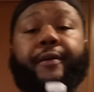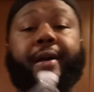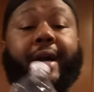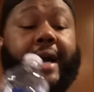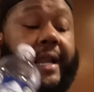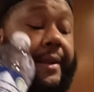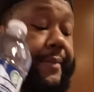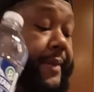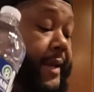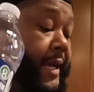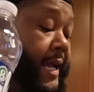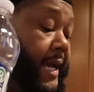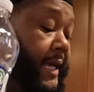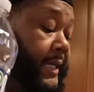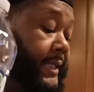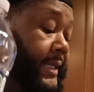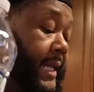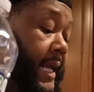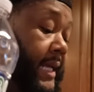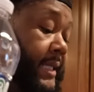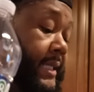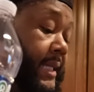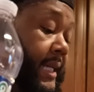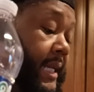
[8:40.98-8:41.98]
We got a big ass
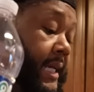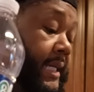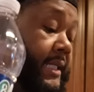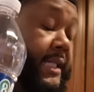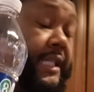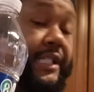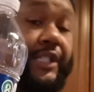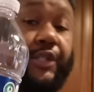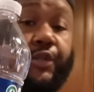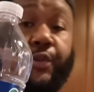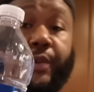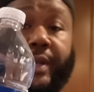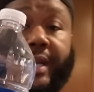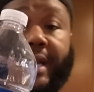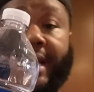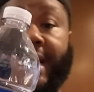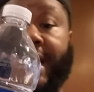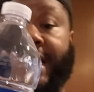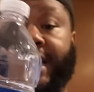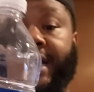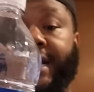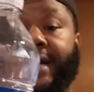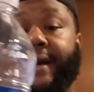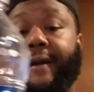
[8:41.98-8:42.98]
case of these. It's
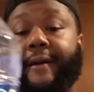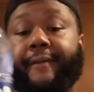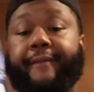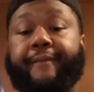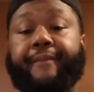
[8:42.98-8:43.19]
28.